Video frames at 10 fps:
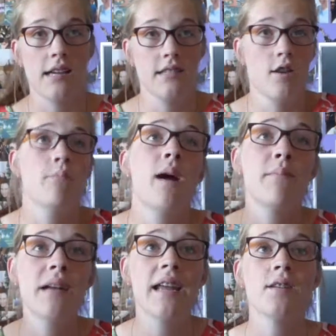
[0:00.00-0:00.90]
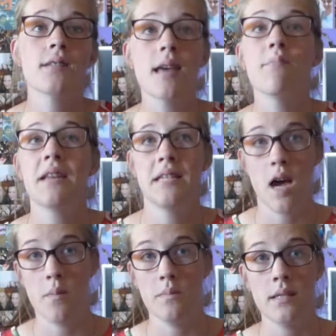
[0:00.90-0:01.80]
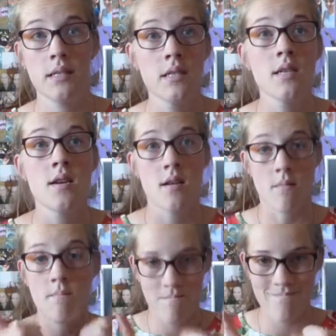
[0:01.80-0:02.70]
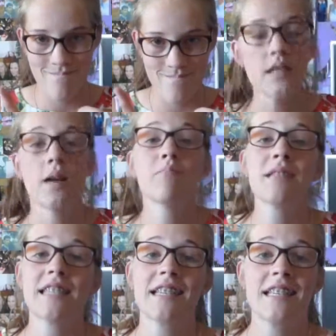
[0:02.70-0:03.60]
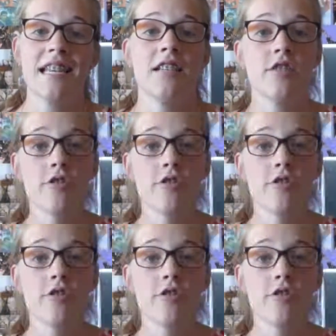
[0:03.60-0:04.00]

I did not bite my nails that many times. Number 16,